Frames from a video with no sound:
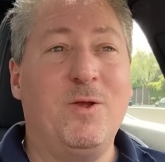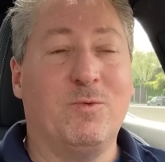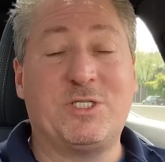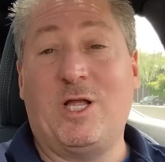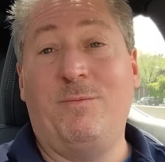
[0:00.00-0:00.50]

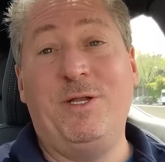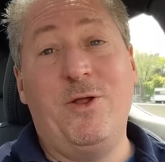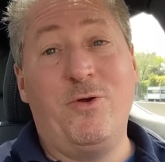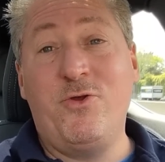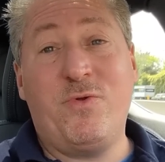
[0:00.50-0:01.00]
was telling me,
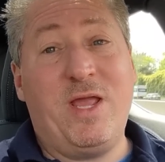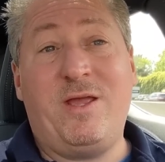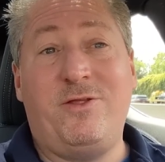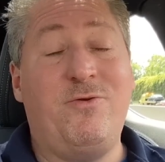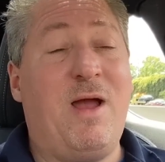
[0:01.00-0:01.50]
no, you
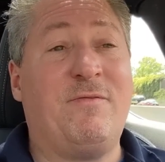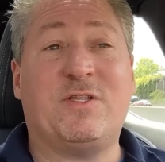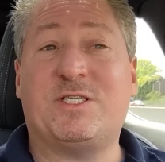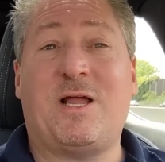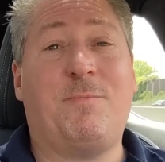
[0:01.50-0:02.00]
can't, you have
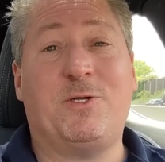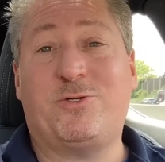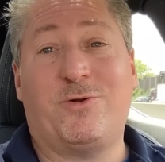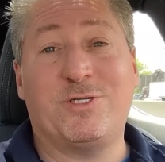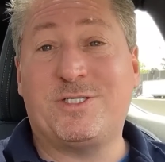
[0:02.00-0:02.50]
to stop at a
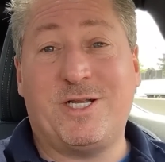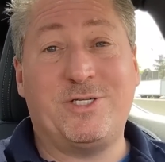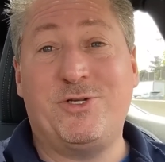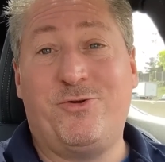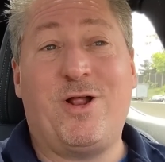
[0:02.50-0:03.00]
charging
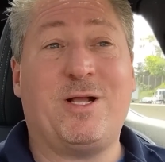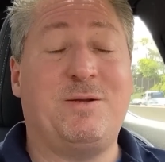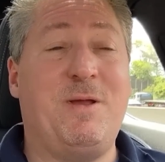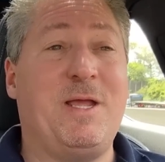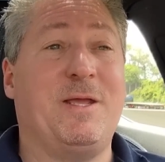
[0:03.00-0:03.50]
station, you're not
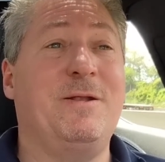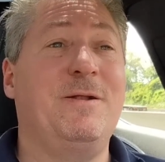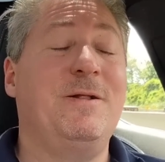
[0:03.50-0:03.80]
gonna make it.